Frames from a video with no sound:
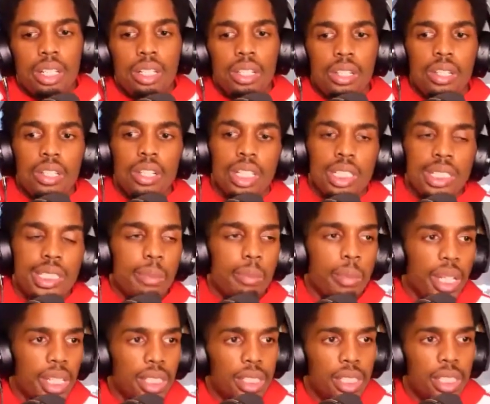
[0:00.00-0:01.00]
it's
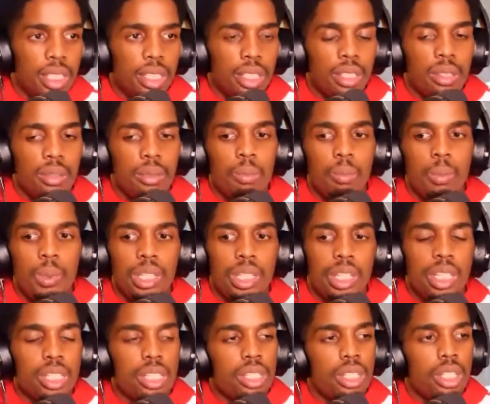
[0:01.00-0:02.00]
amazing. But
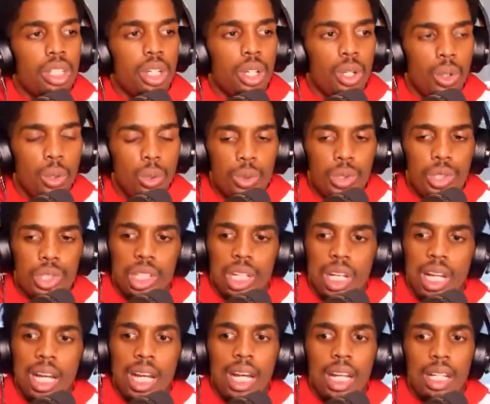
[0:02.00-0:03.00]
this coach,
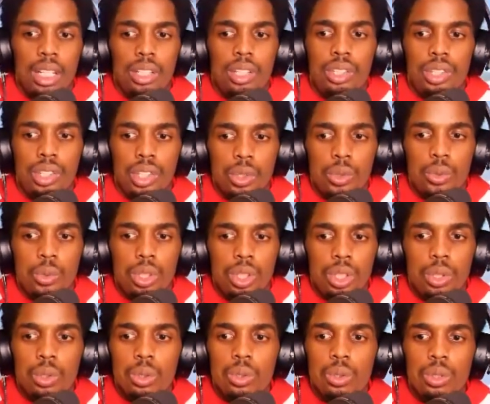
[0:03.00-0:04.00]
I don't
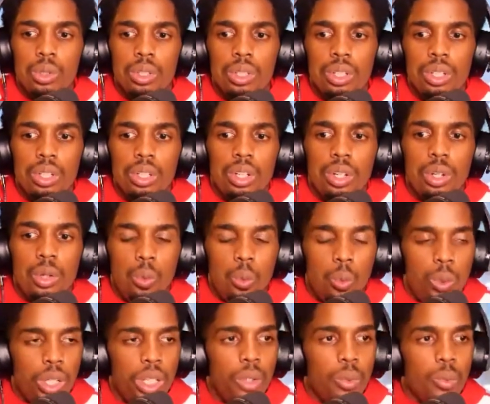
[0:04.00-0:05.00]
know
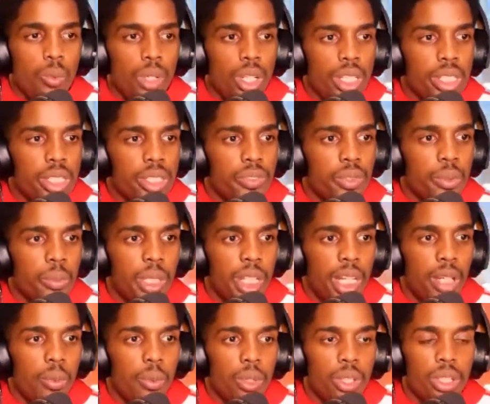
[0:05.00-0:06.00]
what it was from day
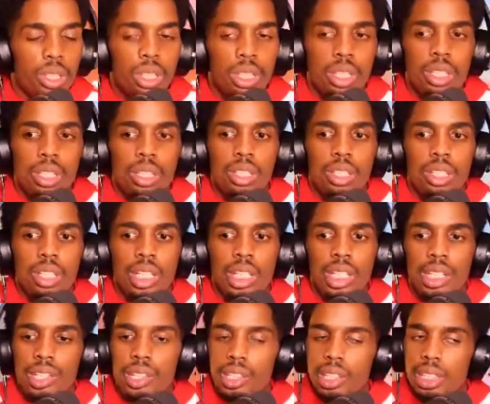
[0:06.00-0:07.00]
one.
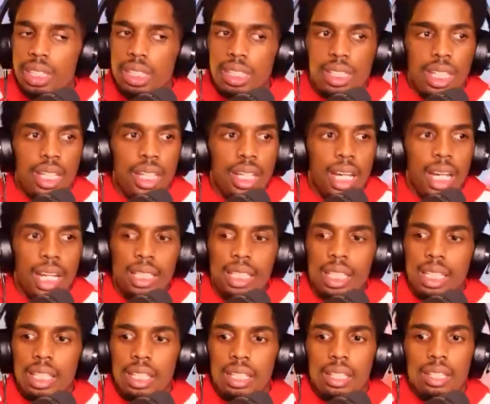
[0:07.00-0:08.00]
He just did. I
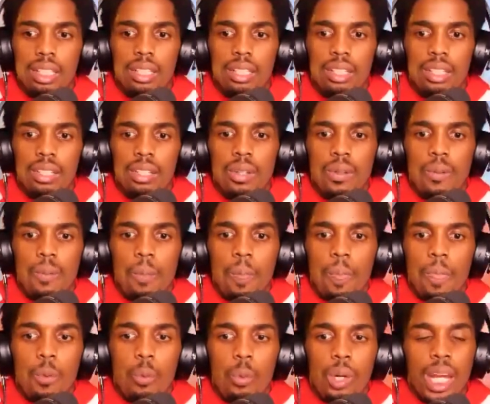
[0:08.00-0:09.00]
think
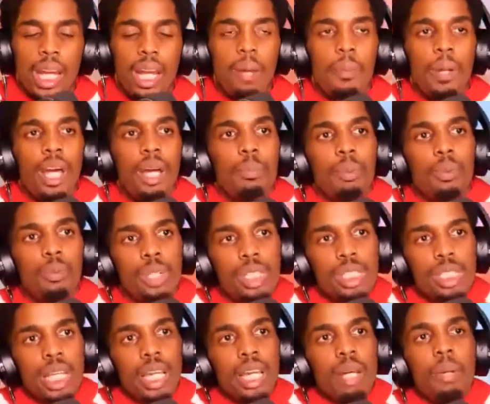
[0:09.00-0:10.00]
what ha- happened was
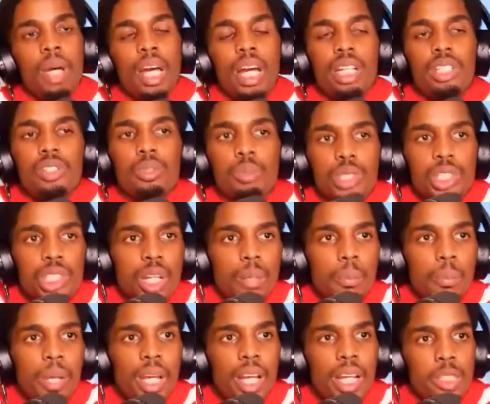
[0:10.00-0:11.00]
I had my Azerbaijan
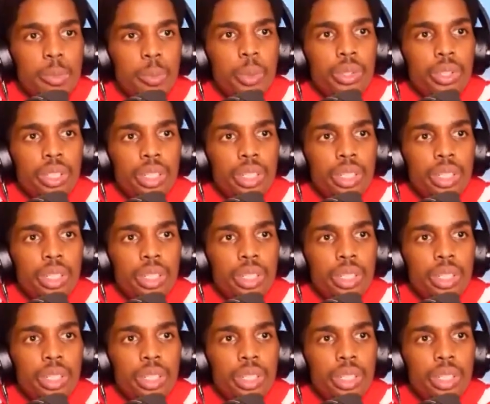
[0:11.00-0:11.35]
passport,